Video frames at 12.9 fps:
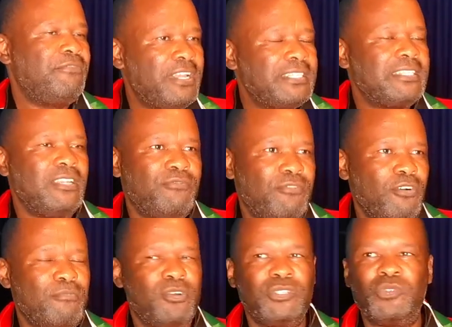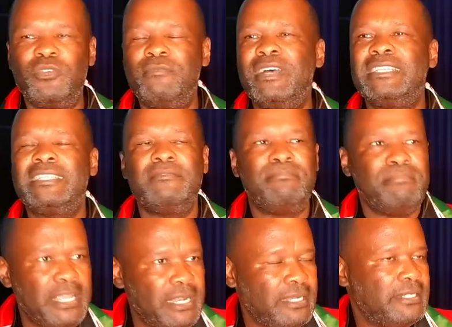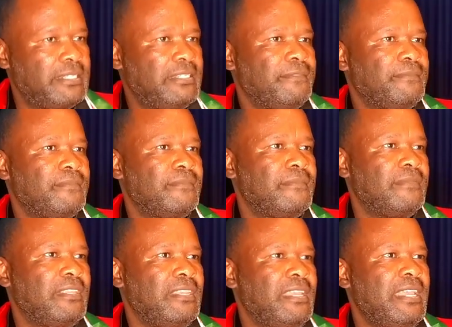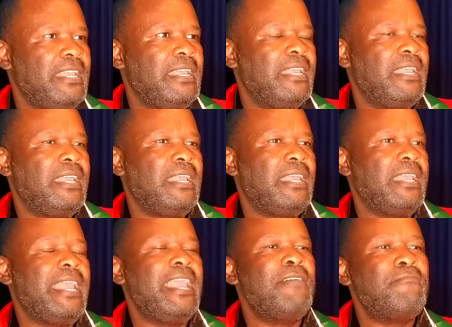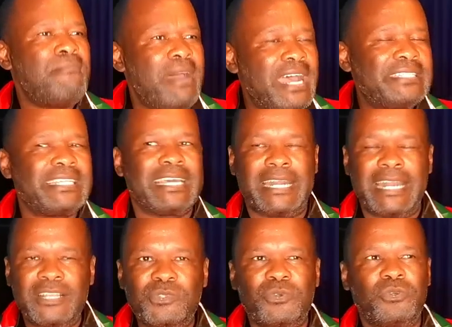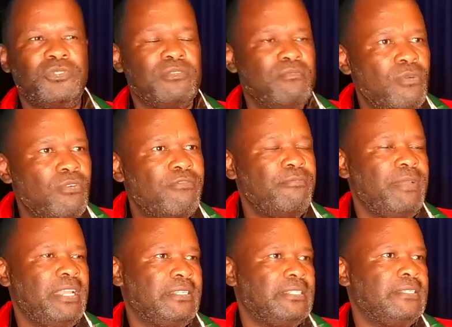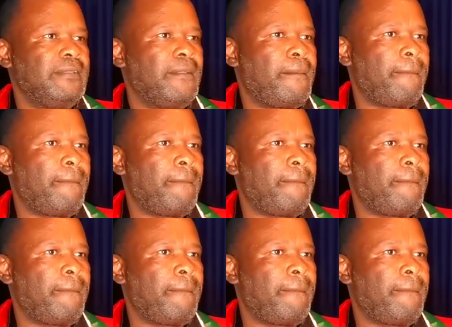First and foremost, we must build a mass grassroots movement.